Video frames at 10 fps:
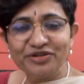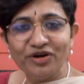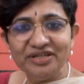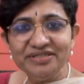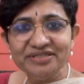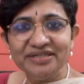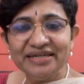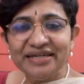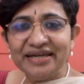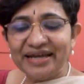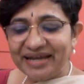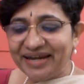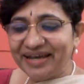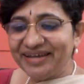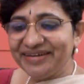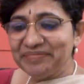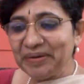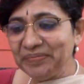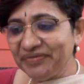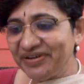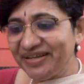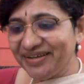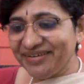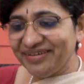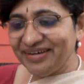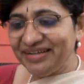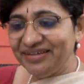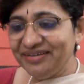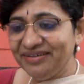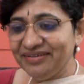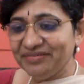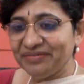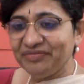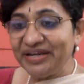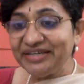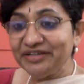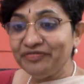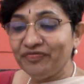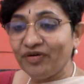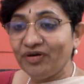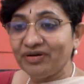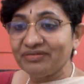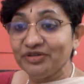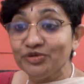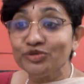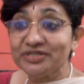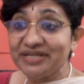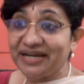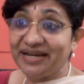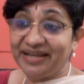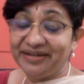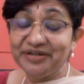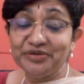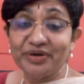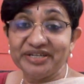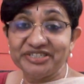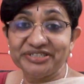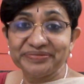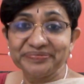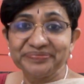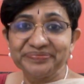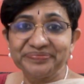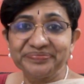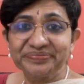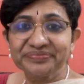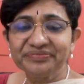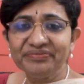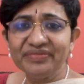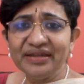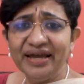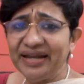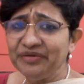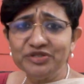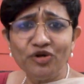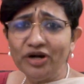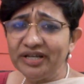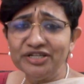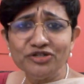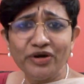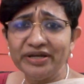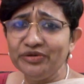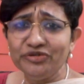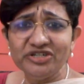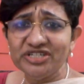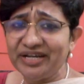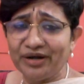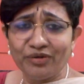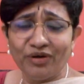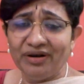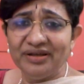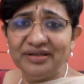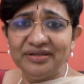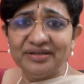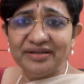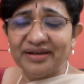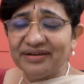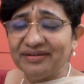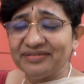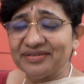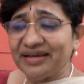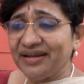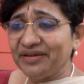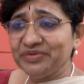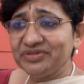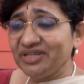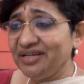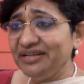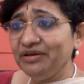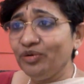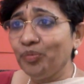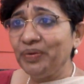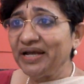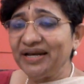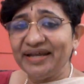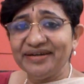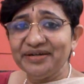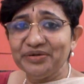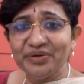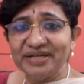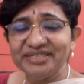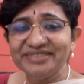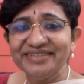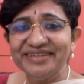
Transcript: college, and I remember very clearly waiting for news that I'll get into Aish. And I was not enjoying nutrition at all, and I was really hoping I'll get into Aish.